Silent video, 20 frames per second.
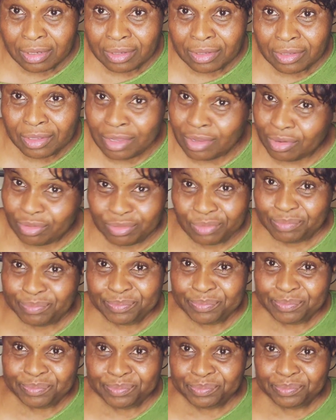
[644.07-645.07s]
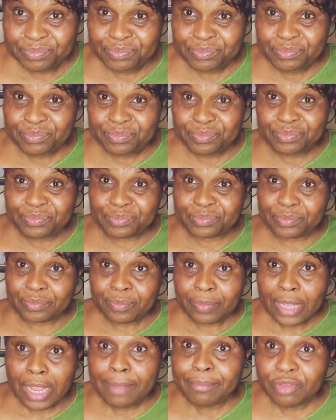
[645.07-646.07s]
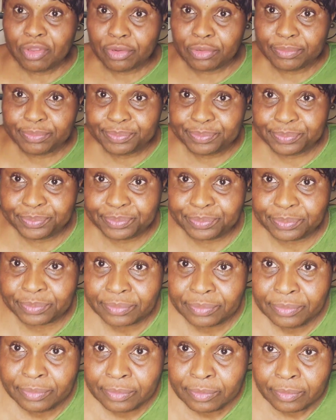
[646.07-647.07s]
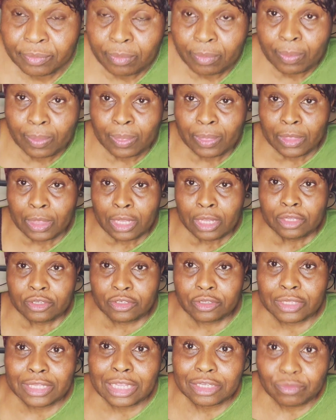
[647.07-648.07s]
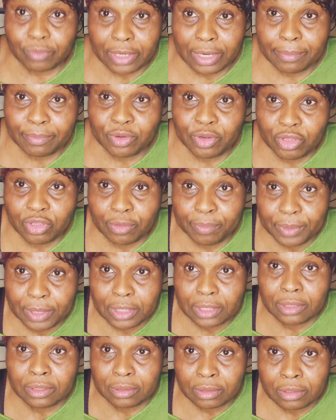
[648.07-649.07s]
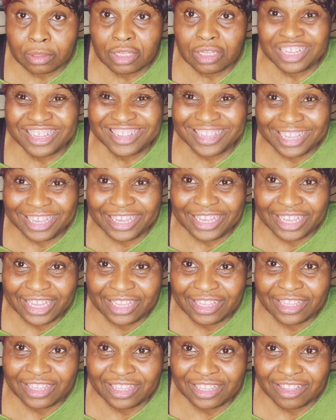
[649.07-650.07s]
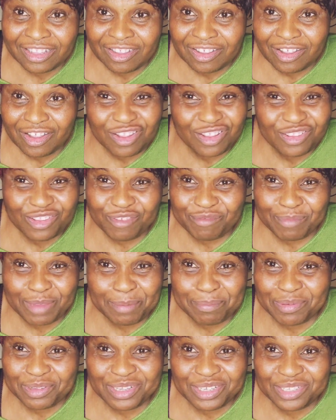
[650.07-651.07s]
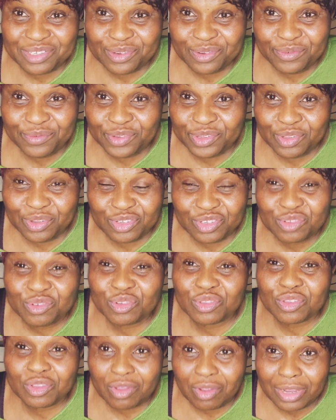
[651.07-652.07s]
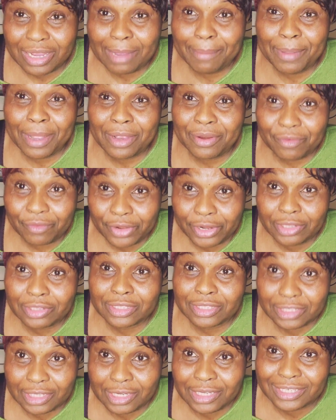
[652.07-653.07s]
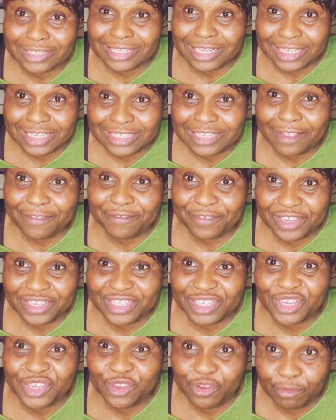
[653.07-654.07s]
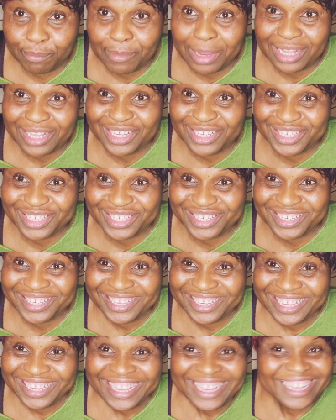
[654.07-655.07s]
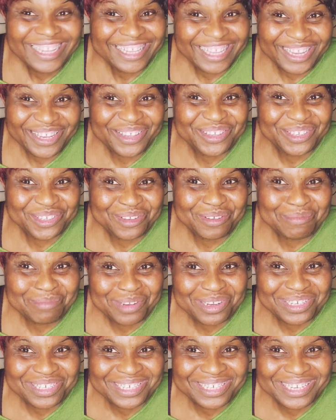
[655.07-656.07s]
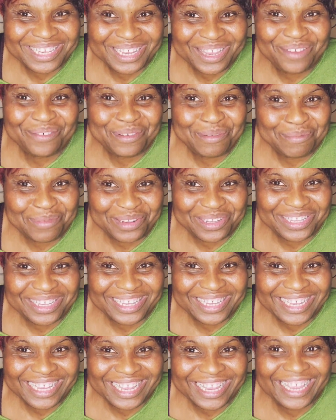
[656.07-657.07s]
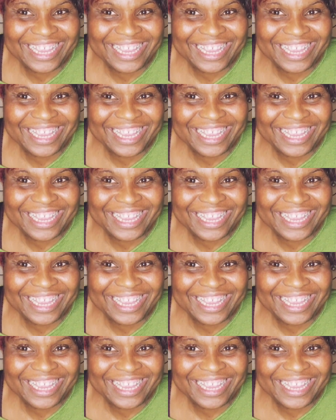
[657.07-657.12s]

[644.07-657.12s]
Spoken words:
No. I'm done. So that's why I'm going to be cleaning all of my political videos to talk about real things that is affecting humanity. Thank you so much, everybody.